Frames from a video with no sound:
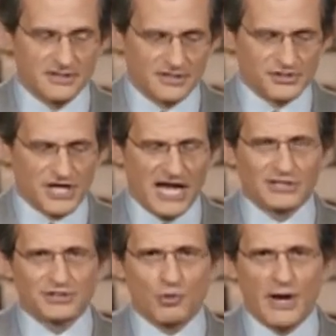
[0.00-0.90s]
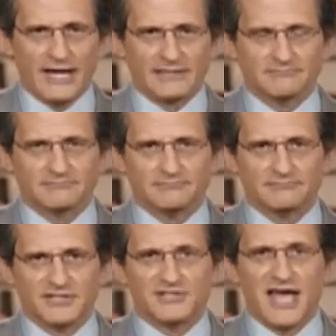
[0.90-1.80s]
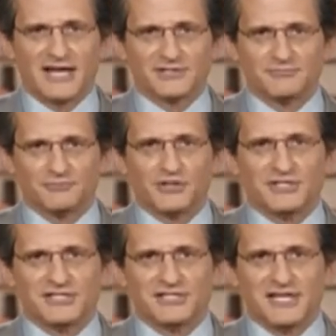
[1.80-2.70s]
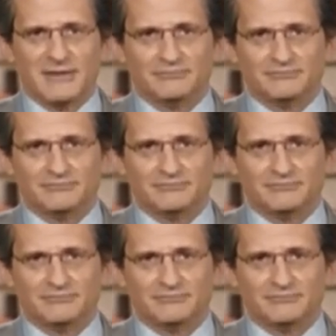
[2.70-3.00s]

A Child is Waiting is next on TCM.